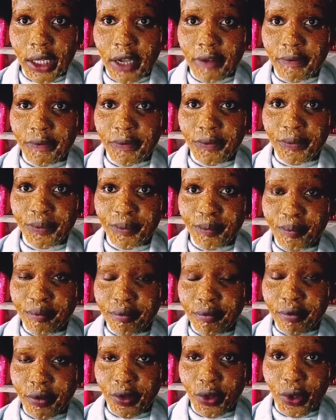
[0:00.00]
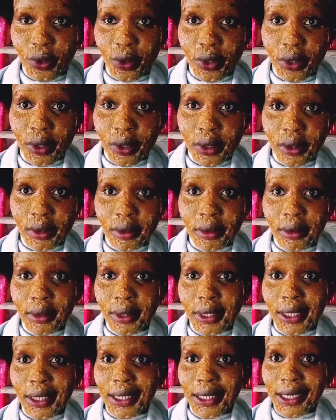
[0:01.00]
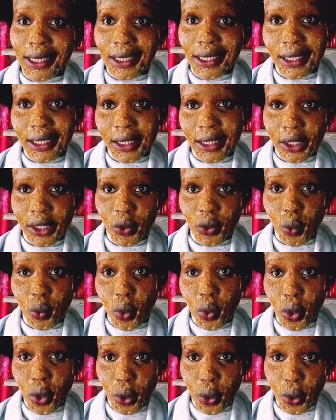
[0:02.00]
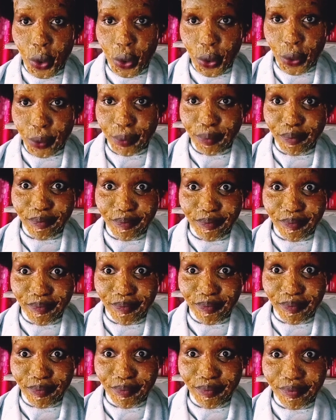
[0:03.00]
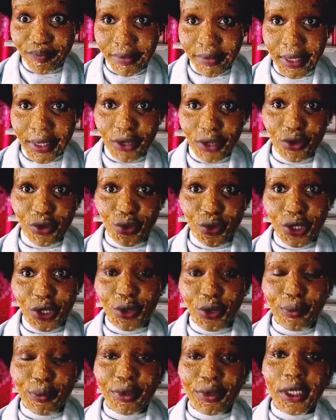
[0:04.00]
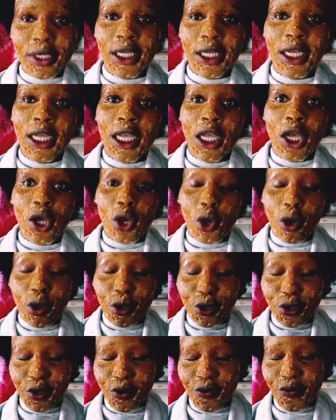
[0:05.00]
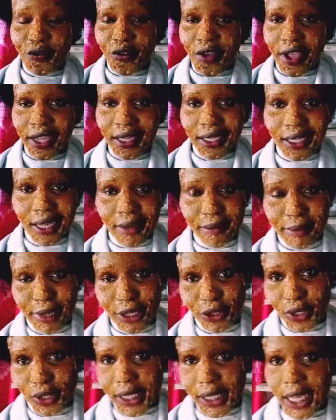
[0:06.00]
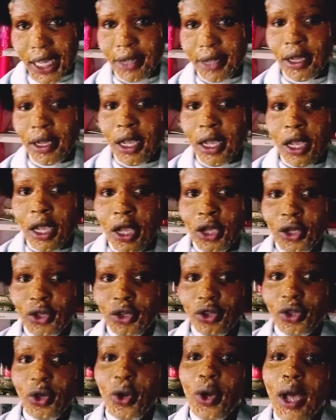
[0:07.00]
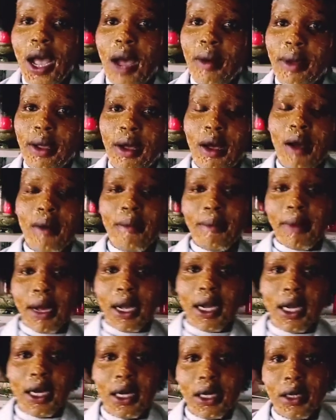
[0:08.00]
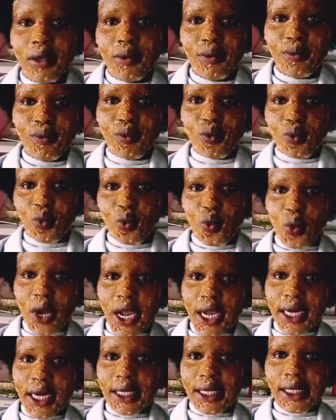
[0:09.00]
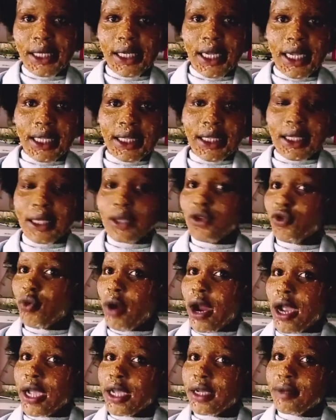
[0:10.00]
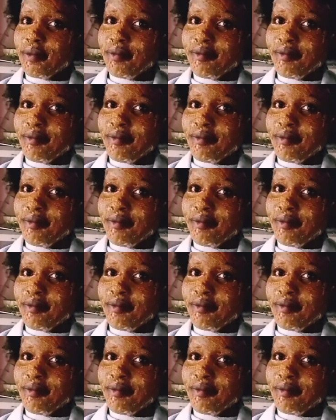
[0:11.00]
have done the necessary work you need to do in your body, on your face, I mean to say. So I will come back when it's dry.